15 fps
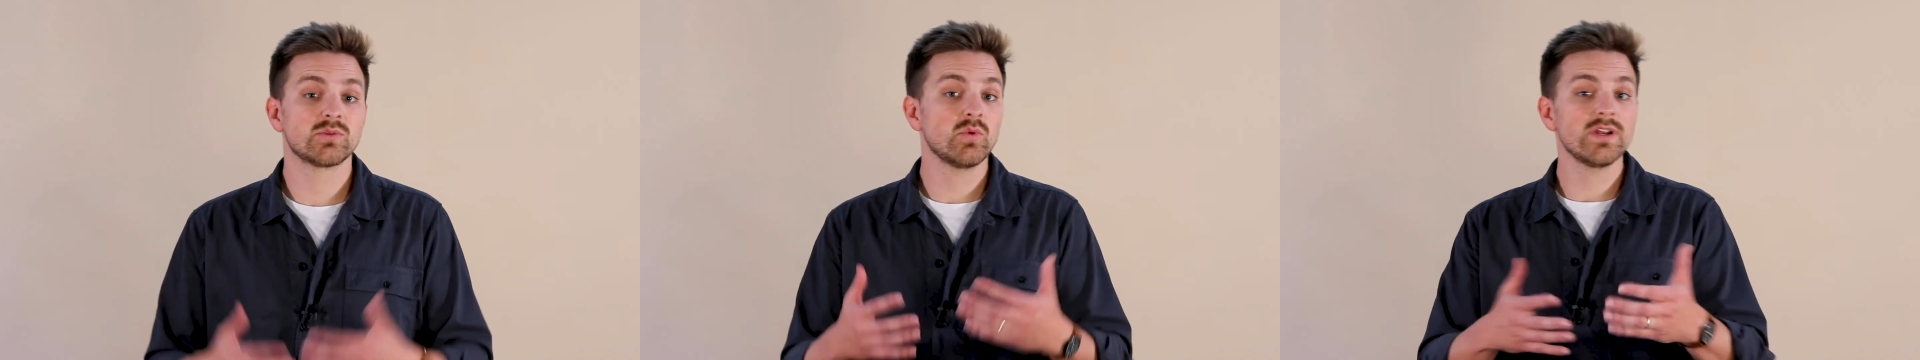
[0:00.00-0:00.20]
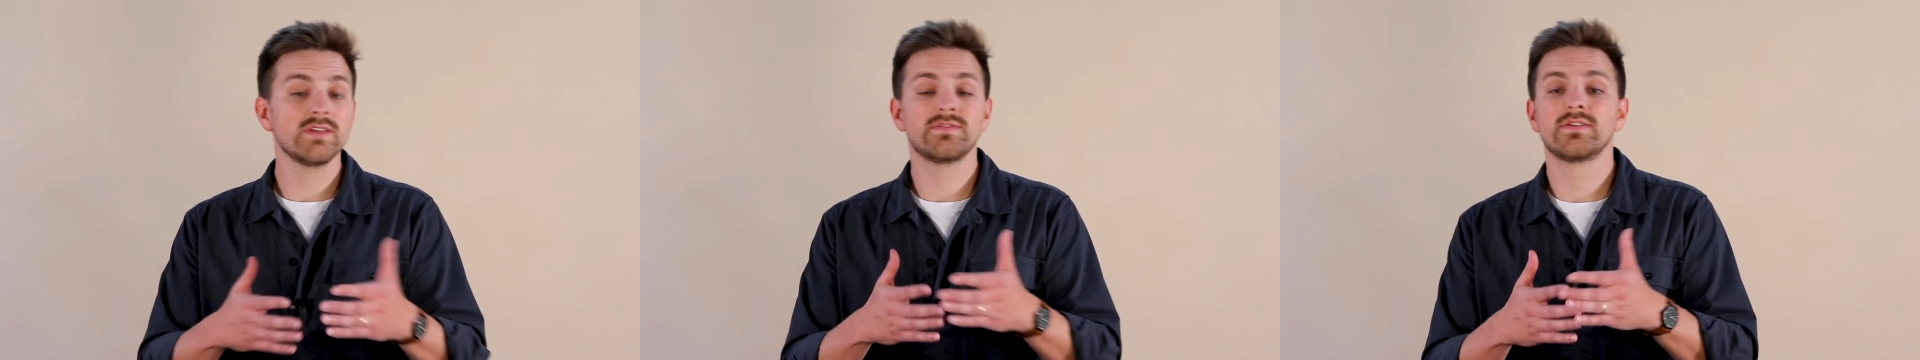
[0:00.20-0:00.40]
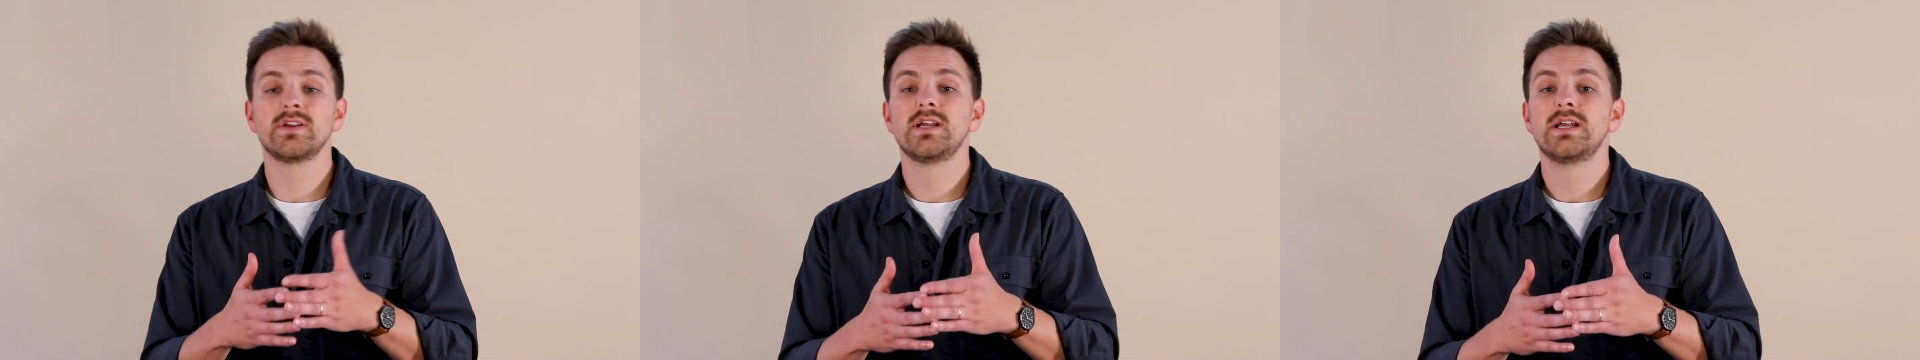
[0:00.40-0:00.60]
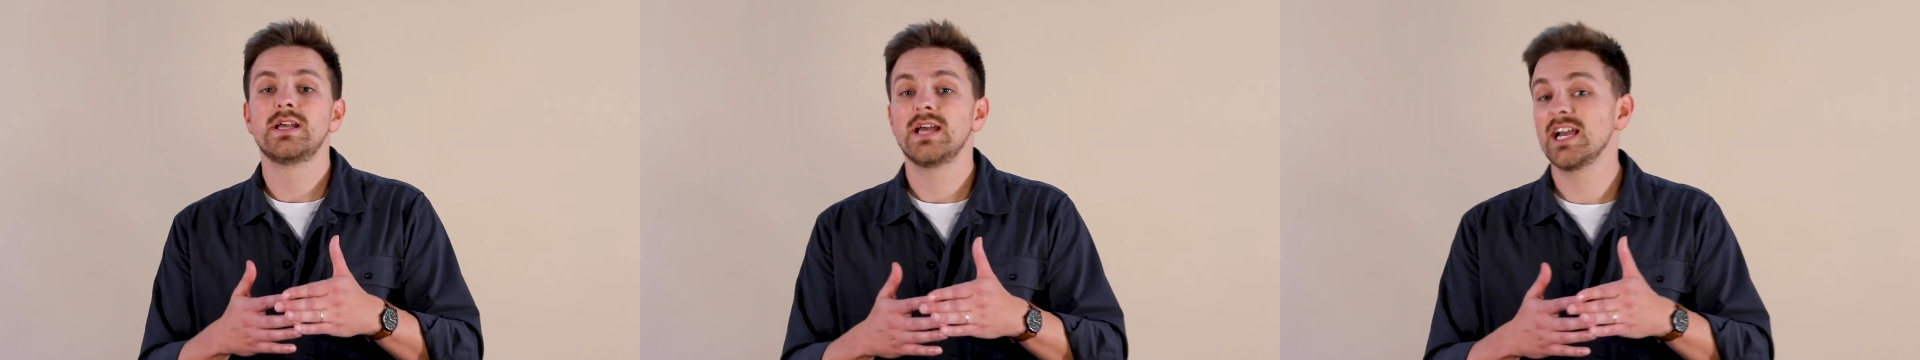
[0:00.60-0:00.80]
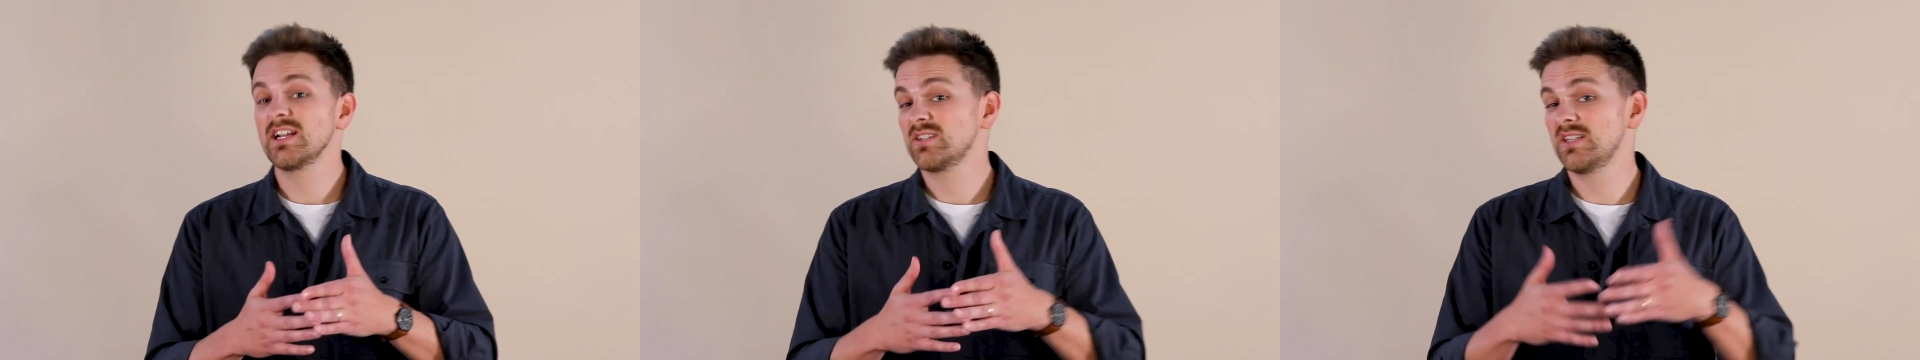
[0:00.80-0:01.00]
What if
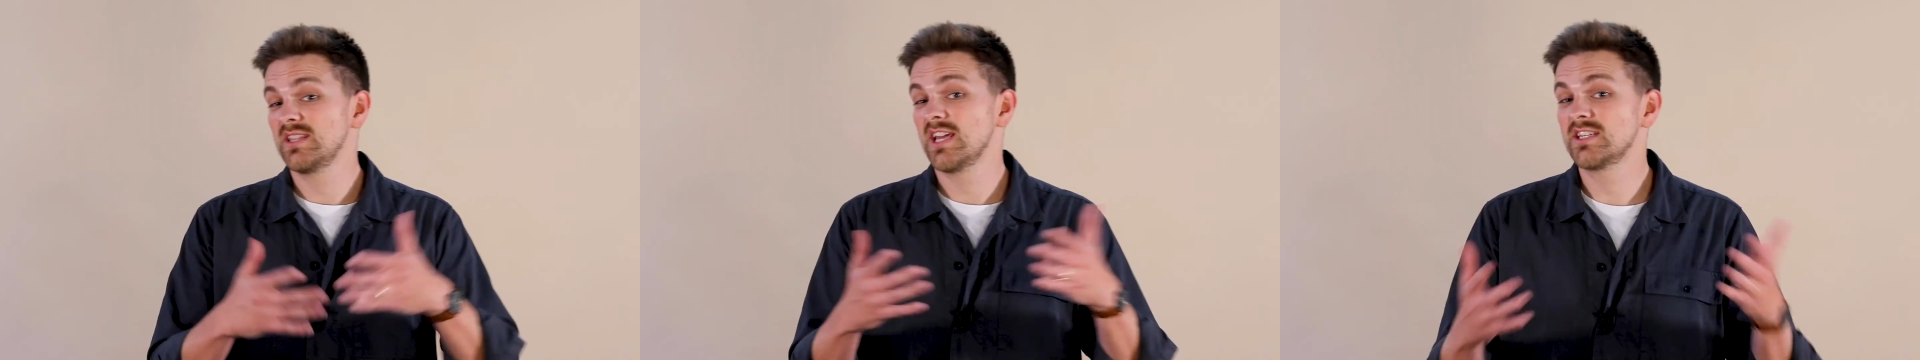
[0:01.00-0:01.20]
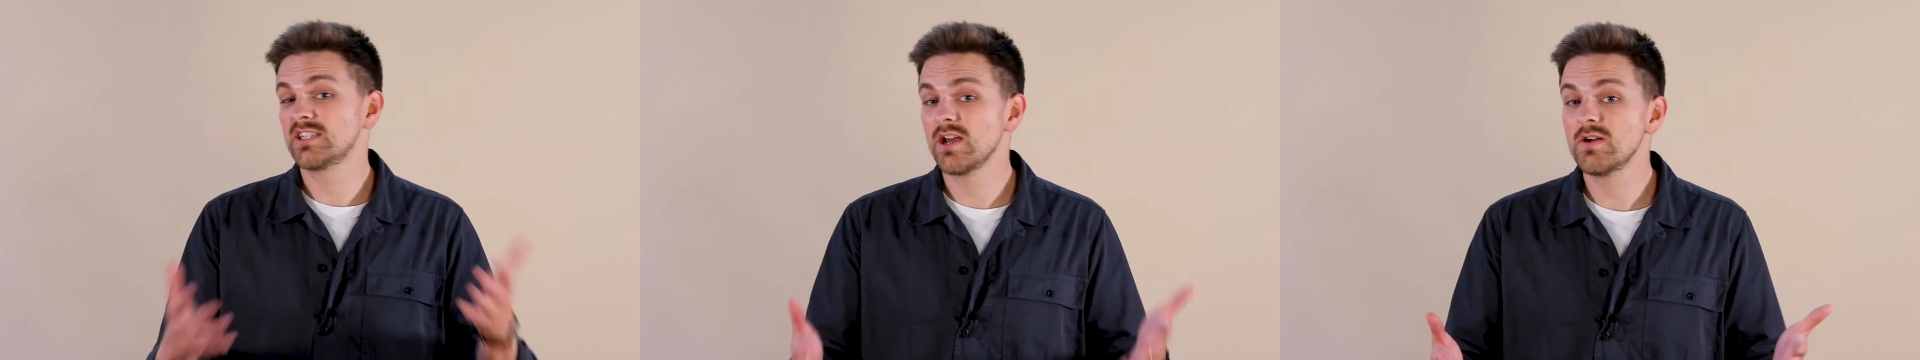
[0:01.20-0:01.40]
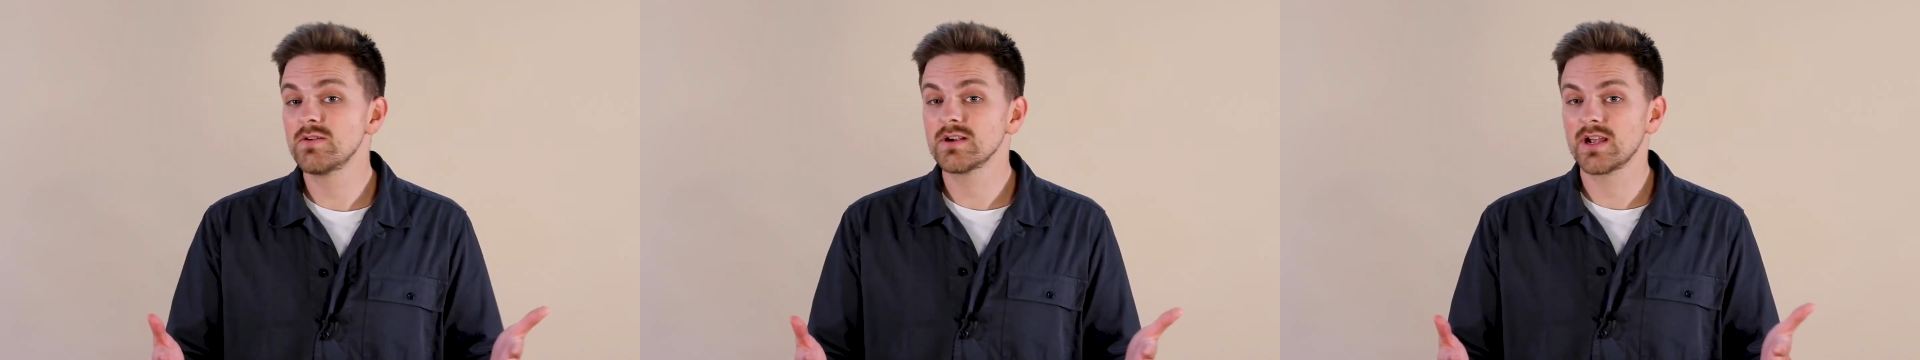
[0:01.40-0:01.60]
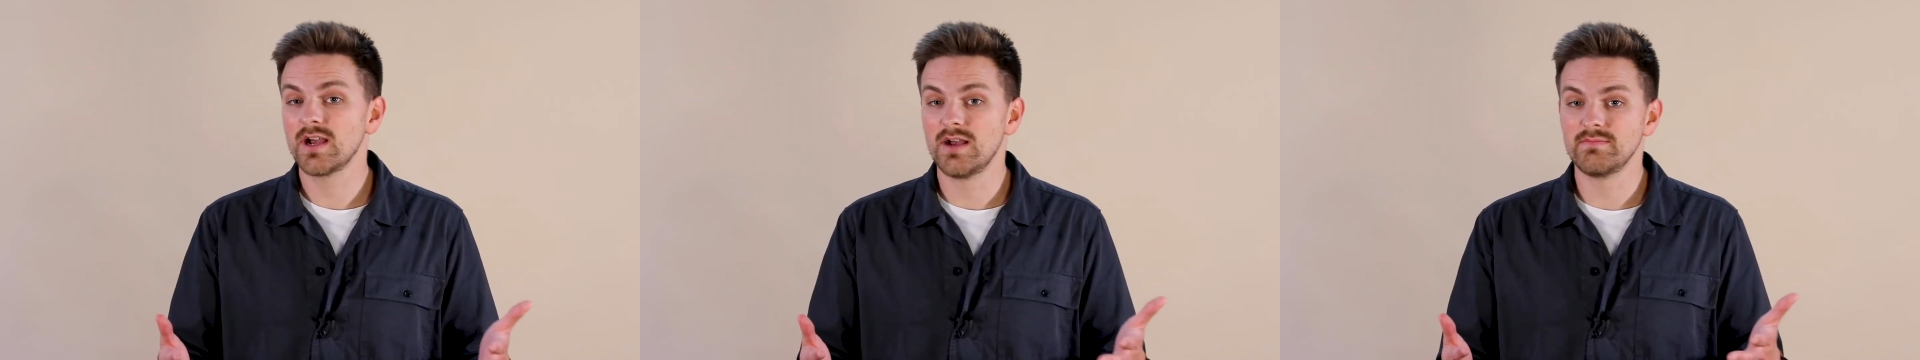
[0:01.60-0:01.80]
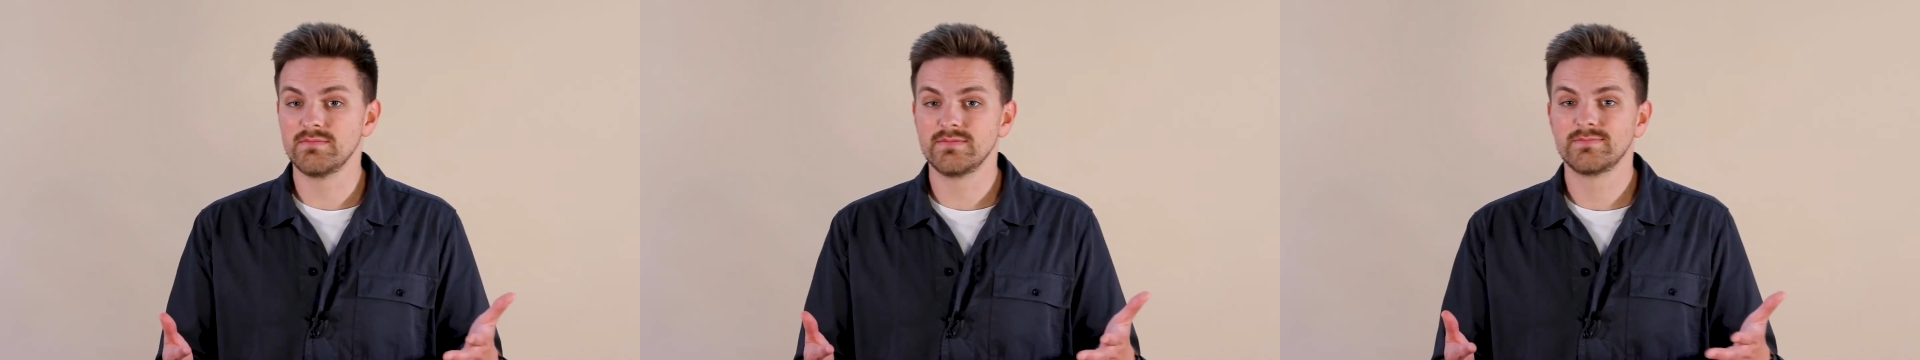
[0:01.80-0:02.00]
actually they don't
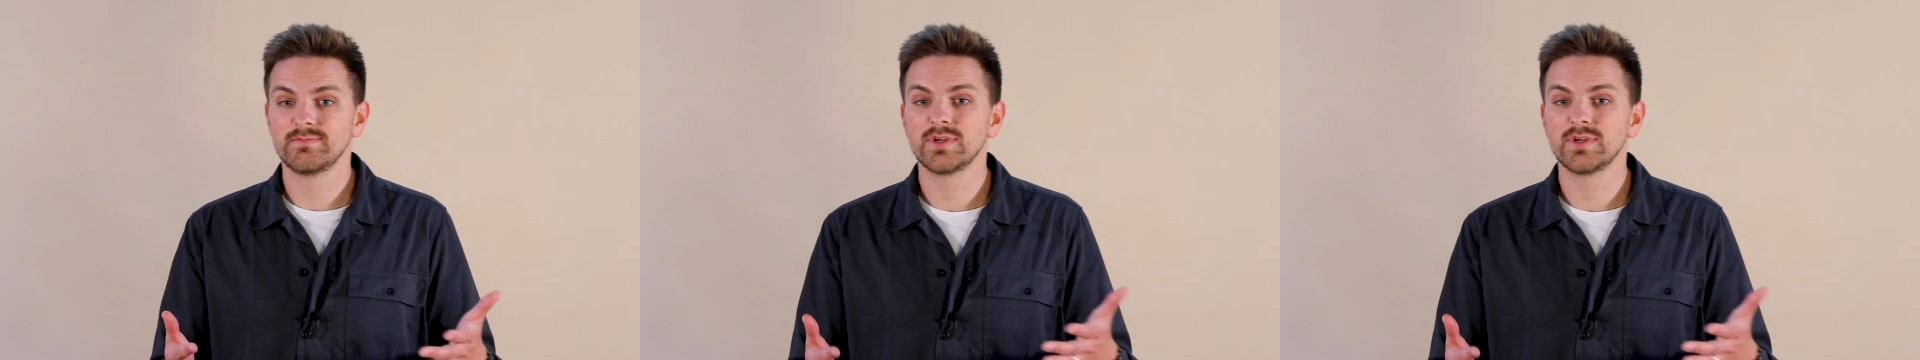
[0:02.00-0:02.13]
come,